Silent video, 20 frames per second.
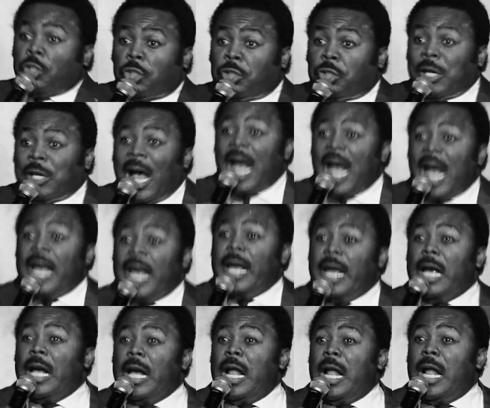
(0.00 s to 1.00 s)
So when I
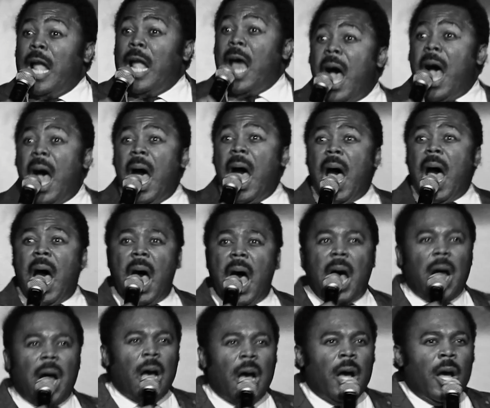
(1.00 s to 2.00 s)
began to listen to that, I
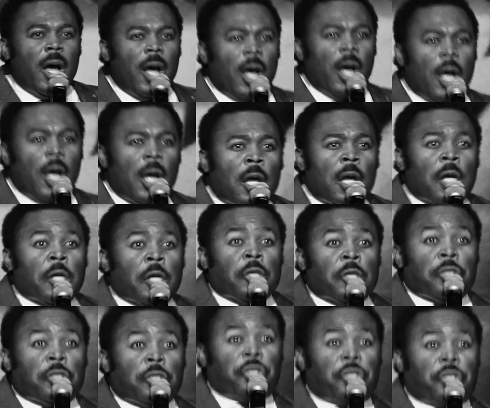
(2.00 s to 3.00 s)
just had Papa
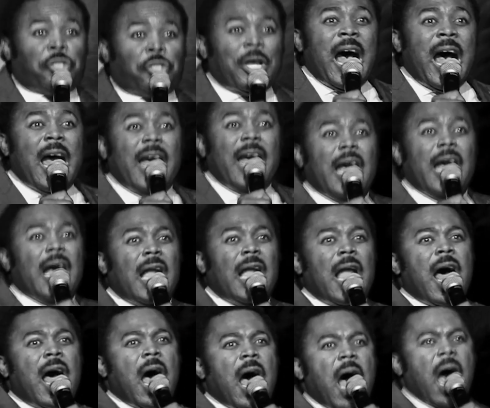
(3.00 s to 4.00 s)
speaking in tongues,
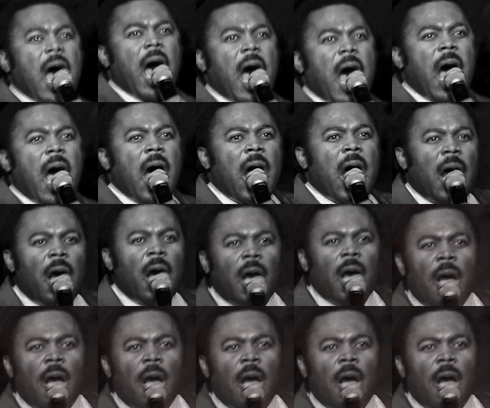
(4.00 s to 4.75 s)
these very